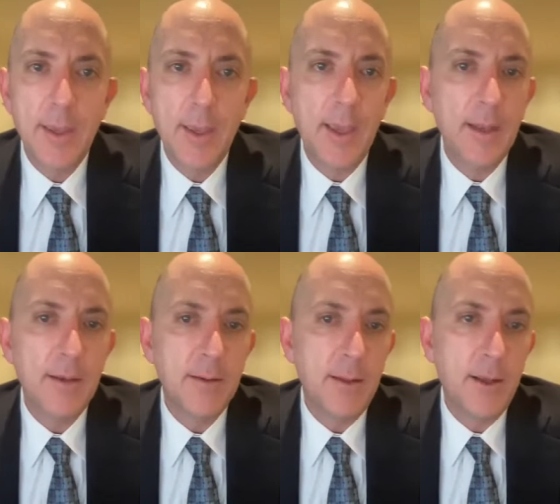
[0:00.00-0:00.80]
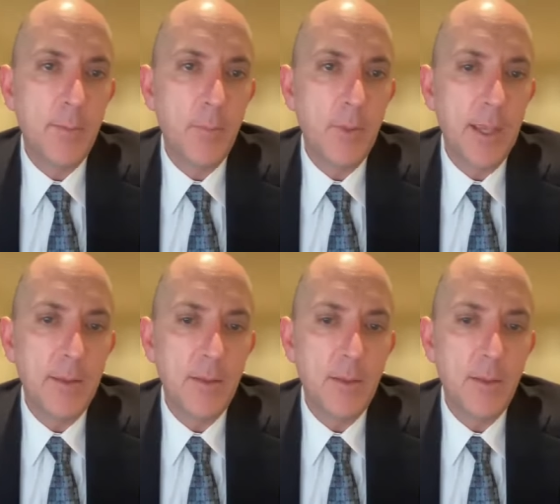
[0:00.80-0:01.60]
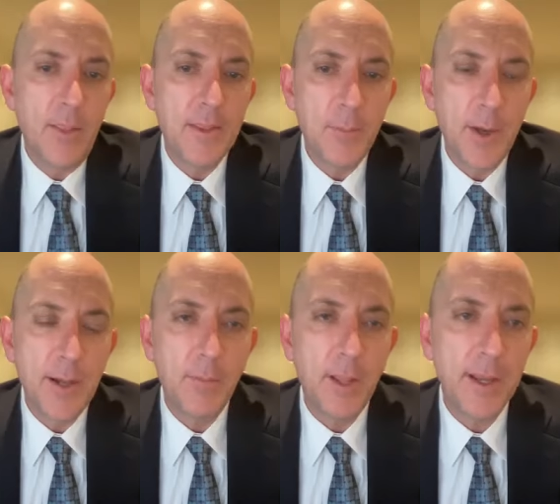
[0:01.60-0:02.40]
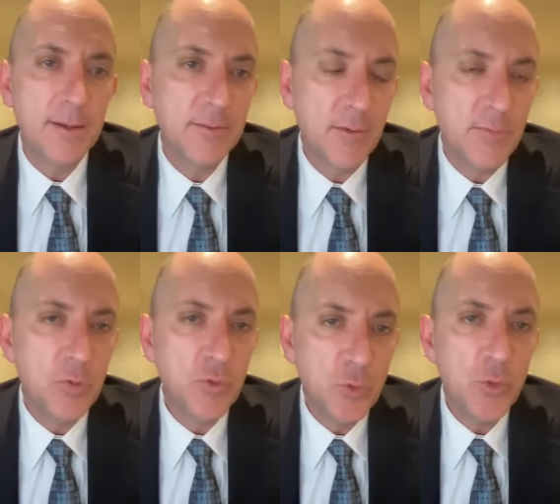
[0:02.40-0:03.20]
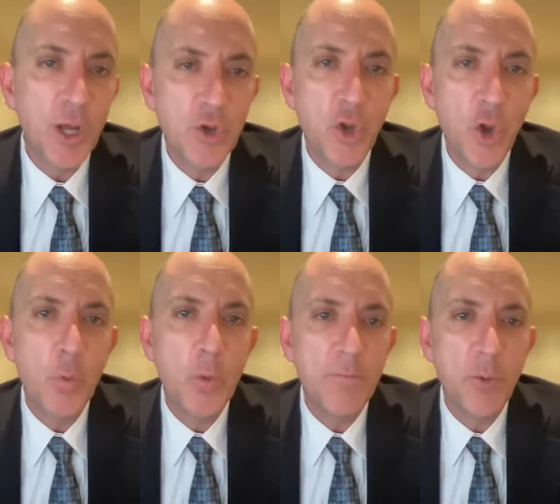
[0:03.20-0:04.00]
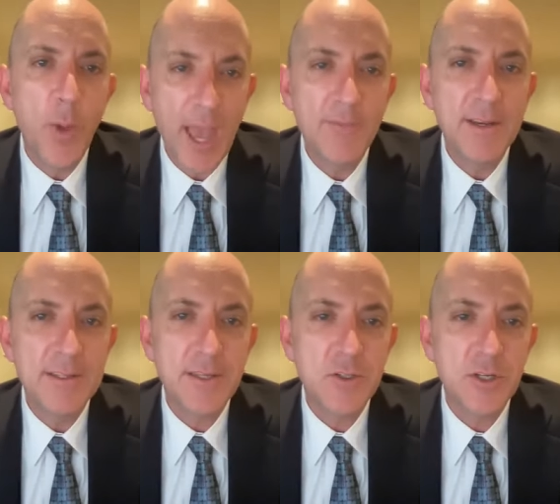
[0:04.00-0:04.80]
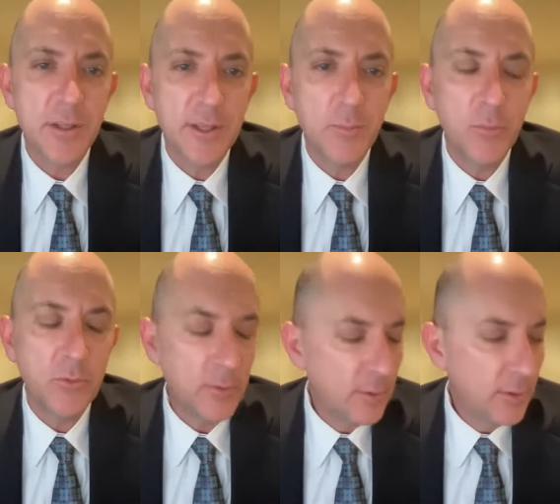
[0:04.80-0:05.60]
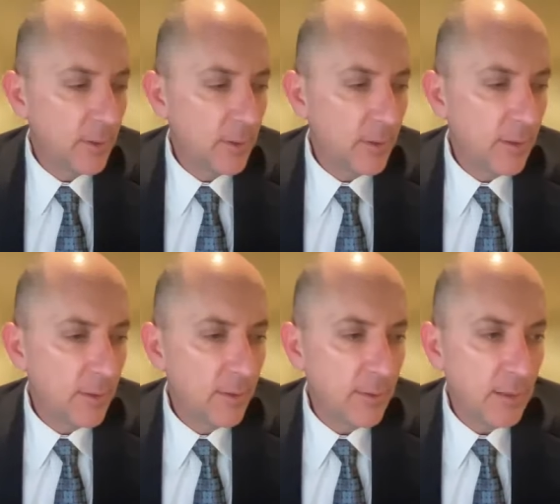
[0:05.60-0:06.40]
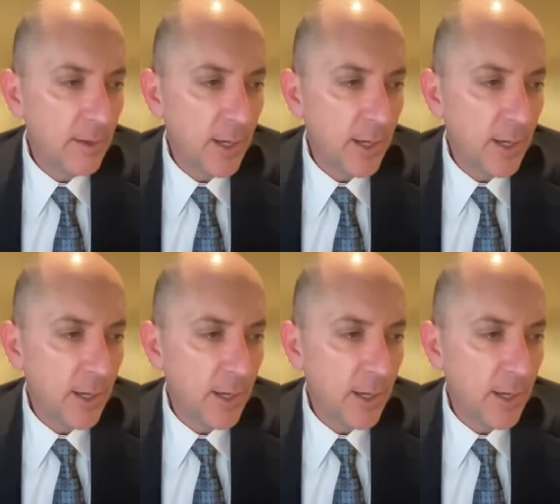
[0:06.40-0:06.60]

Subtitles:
And I think the bottom line is if you do not know if you have any such claims, then